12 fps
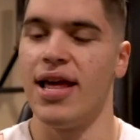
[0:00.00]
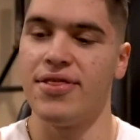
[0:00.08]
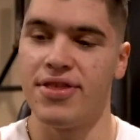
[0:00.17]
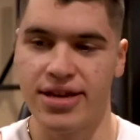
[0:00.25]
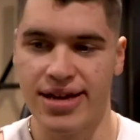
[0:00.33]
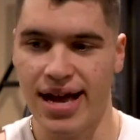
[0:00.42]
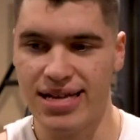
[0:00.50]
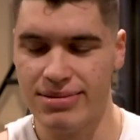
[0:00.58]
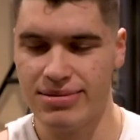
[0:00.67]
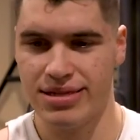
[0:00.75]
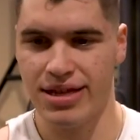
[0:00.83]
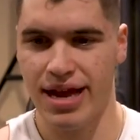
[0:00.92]
The
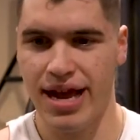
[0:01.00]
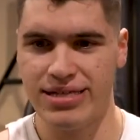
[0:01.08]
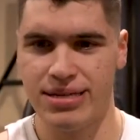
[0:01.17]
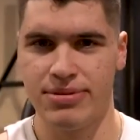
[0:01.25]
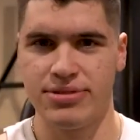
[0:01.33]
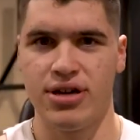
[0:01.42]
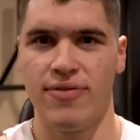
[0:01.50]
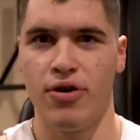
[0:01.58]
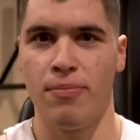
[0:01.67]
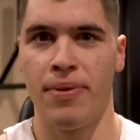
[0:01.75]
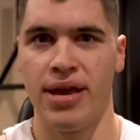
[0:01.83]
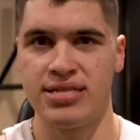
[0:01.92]
concepts itself are
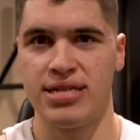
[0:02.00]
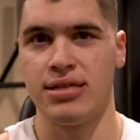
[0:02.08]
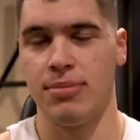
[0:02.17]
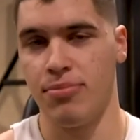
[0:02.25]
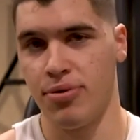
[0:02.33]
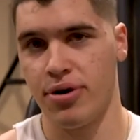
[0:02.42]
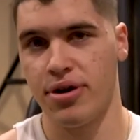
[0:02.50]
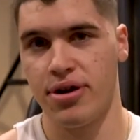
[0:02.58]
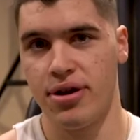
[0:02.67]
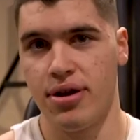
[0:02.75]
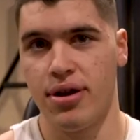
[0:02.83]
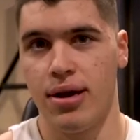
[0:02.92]
based on the book,
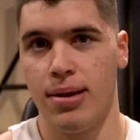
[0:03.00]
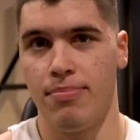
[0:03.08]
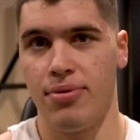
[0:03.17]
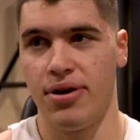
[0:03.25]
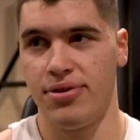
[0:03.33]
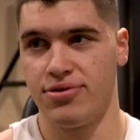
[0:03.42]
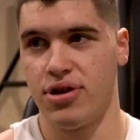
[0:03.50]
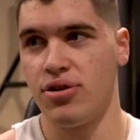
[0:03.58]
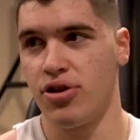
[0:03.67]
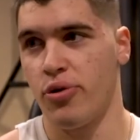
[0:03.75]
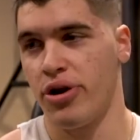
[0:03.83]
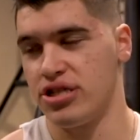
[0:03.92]
but there's
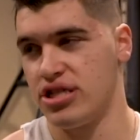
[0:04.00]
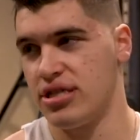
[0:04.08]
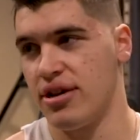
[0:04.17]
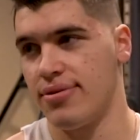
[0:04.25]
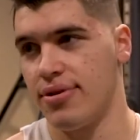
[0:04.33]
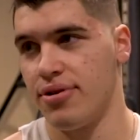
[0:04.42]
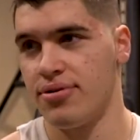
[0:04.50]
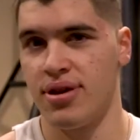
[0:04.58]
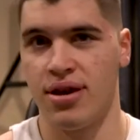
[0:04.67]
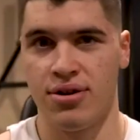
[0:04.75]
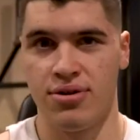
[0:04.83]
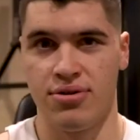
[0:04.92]
other questions out there that
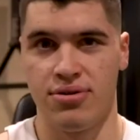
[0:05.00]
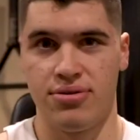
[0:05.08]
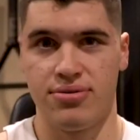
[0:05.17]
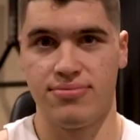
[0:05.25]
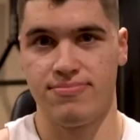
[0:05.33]
are